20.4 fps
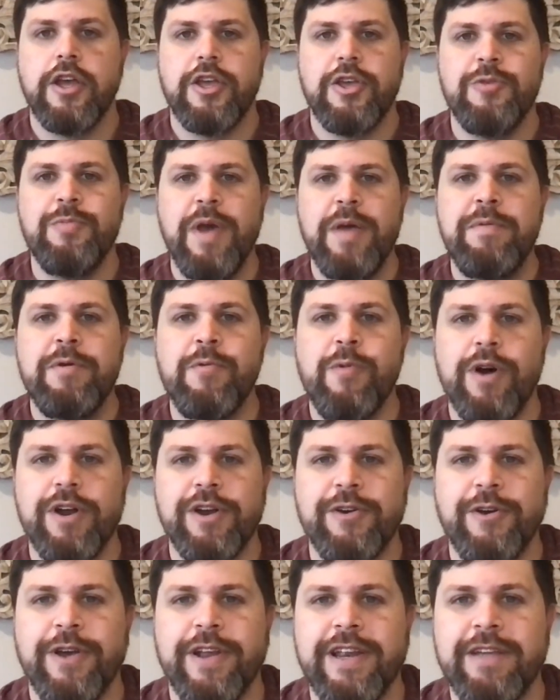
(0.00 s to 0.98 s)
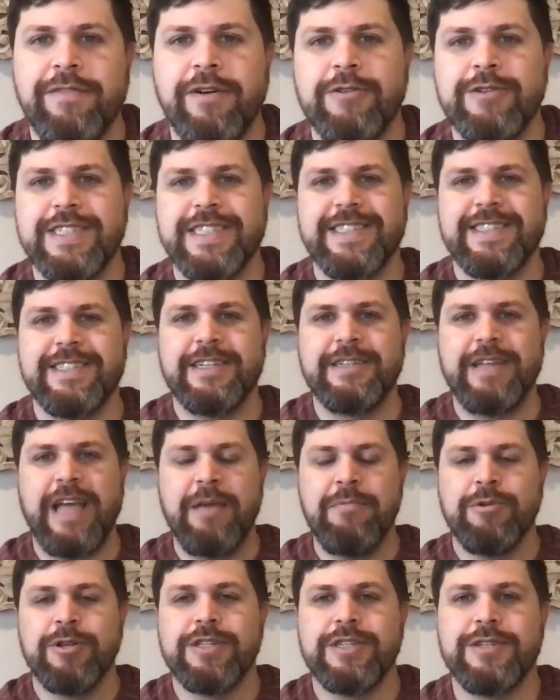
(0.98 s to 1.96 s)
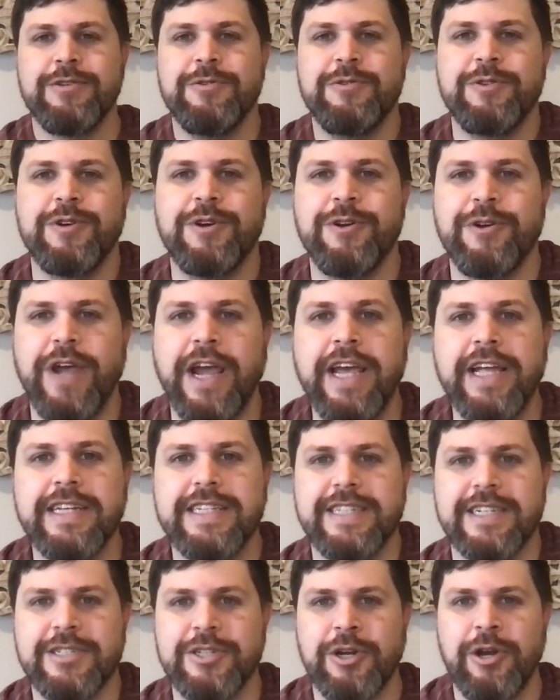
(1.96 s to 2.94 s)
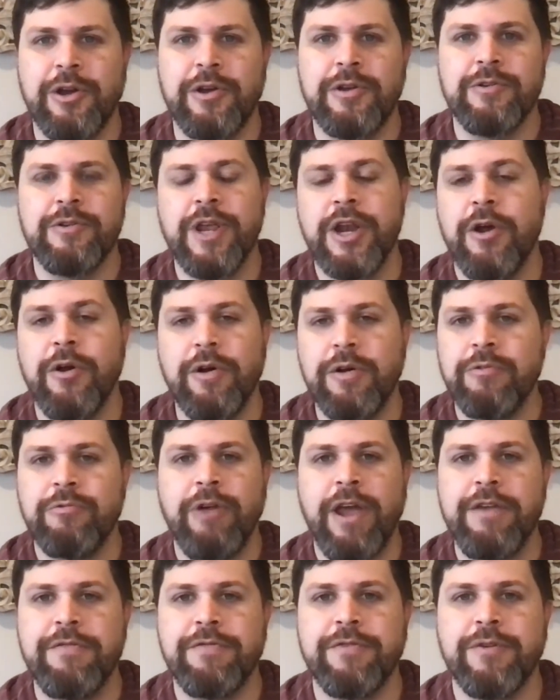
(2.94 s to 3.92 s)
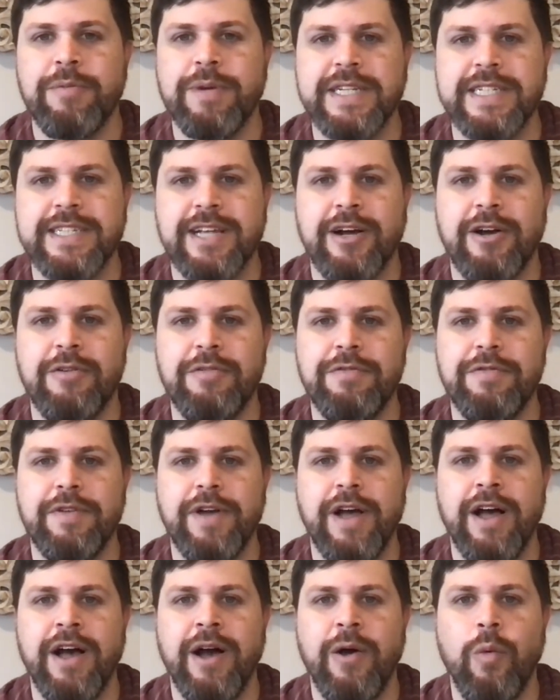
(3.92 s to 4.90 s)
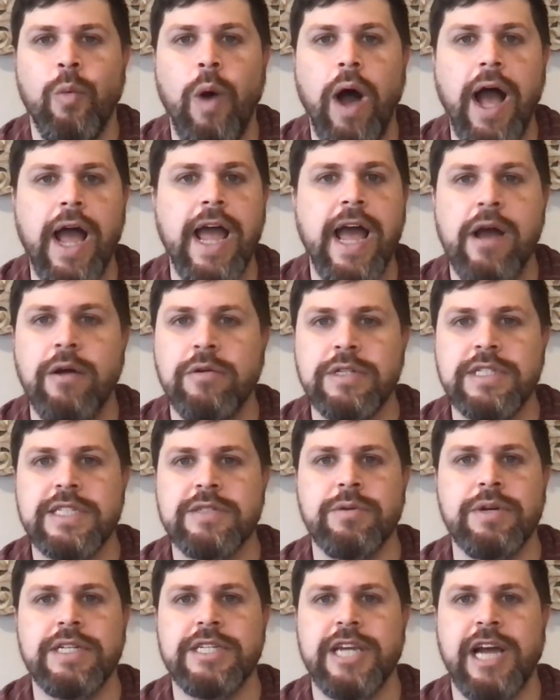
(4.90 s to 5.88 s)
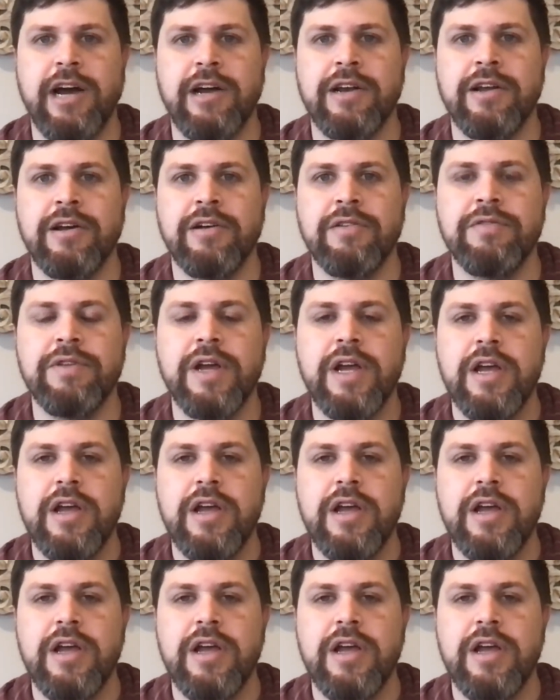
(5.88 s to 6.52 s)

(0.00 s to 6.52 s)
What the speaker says: You may be wondering, if I was able to create such a rate for myself, why I would switch out of